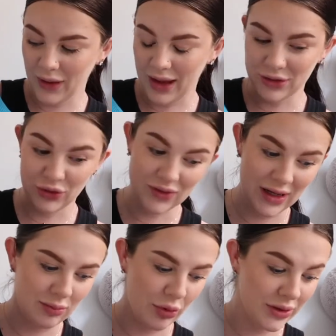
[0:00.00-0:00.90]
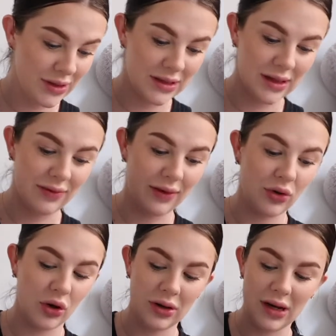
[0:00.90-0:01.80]
as you've seen, most of the stuff I've
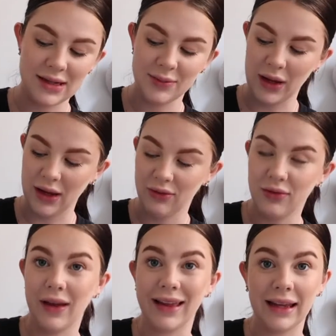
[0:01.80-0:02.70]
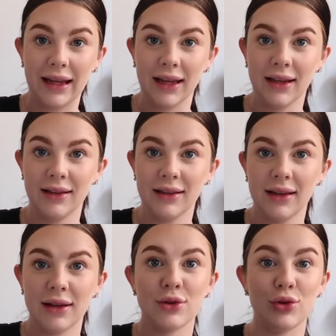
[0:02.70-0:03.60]
gotten has been fairly
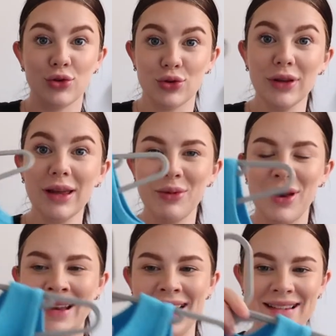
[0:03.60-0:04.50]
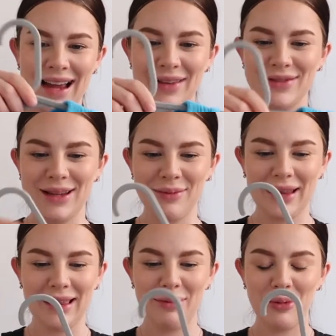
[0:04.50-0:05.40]
neutral. I wanted to have
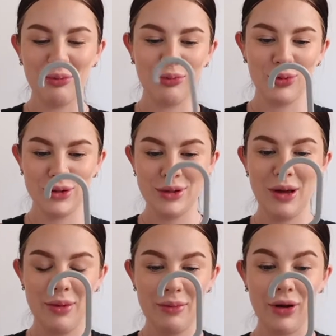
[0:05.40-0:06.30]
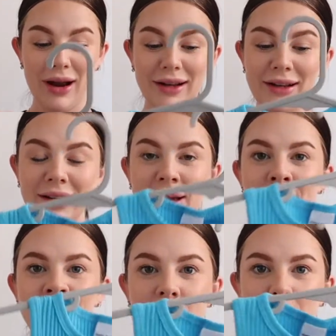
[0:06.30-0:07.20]
something that was a bit brighter,
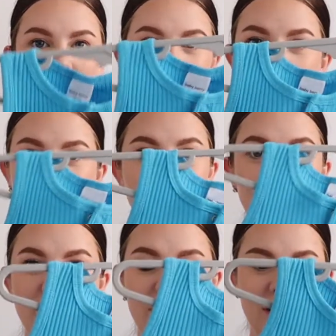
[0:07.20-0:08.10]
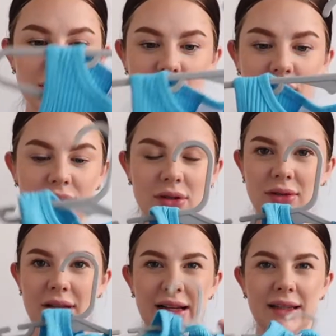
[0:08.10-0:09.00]
but again, really soft,
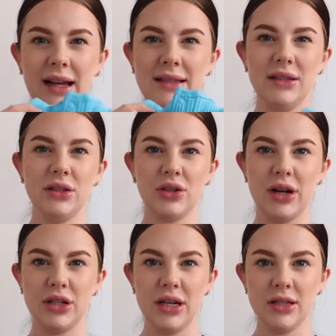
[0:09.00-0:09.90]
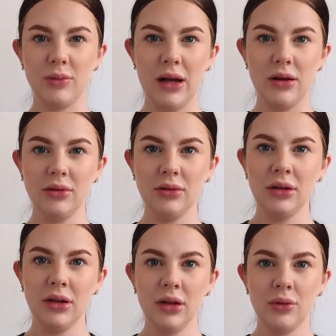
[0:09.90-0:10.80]
like nice and stretchy as well,
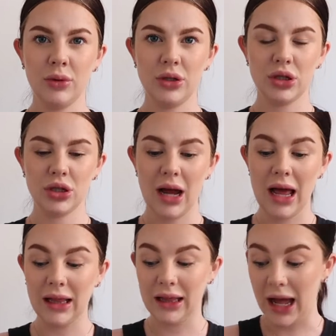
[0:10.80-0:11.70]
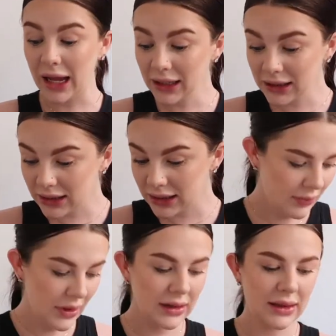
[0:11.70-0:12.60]
which I like.
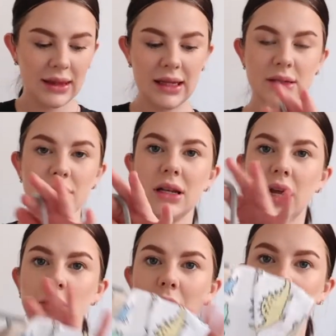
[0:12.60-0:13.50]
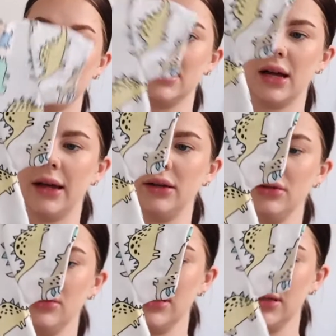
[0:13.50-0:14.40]
This was another one of the
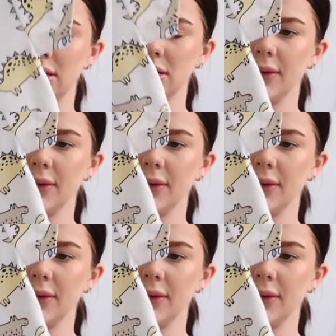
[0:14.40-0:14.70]
styles.